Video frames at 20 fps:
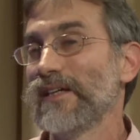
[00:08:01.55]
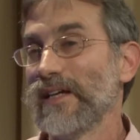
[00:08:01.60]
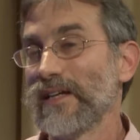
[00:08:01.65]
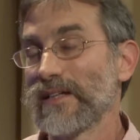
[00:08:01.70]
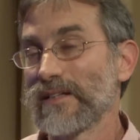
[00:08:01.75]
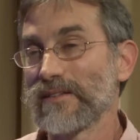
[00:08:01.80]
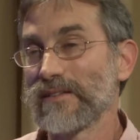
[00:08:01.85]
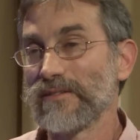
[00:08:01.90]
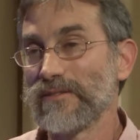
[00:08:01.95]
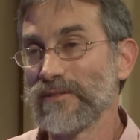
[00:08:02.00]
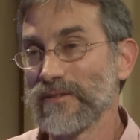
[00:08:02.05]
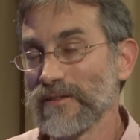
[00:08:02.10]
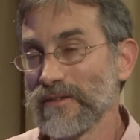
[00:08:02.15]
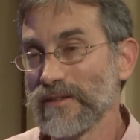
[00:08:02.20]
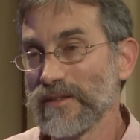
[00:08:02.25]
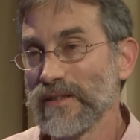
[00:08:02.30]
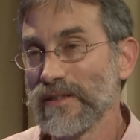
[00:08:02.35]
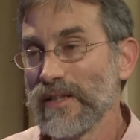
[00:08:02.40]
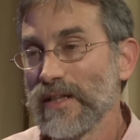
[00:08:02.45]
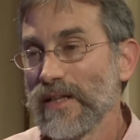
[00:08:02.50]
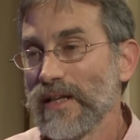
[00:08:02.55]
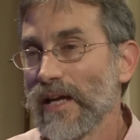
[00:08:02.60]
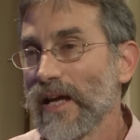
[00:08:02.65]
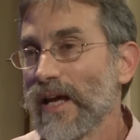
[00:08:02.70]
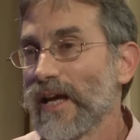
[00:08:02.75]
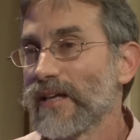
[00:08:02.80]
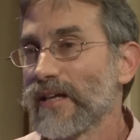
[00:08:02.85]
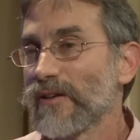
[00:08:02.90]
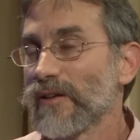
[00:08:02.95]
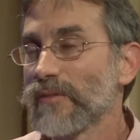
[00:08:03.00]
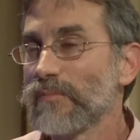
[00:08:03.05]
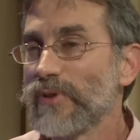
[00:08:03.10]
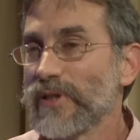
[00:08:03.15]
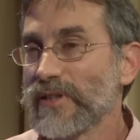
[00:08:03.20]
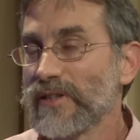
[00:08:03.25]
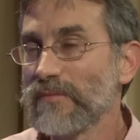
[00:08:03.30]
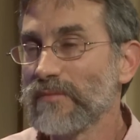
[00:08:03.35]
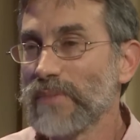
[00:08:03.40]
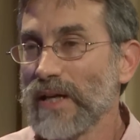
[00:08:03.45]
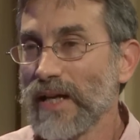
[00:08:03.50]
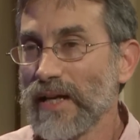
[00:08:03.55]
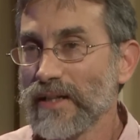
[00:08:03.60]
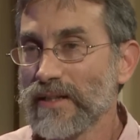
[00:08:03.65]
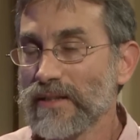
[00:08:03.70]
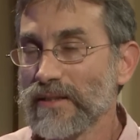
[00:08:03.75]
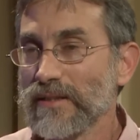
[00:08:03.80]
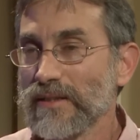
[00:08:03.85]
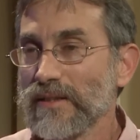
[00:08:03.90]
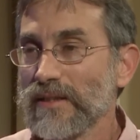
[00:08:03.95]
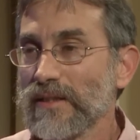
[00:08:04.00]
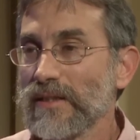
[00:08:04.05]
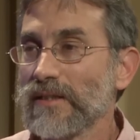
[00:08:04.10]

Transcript: out of the dirt and are bringing back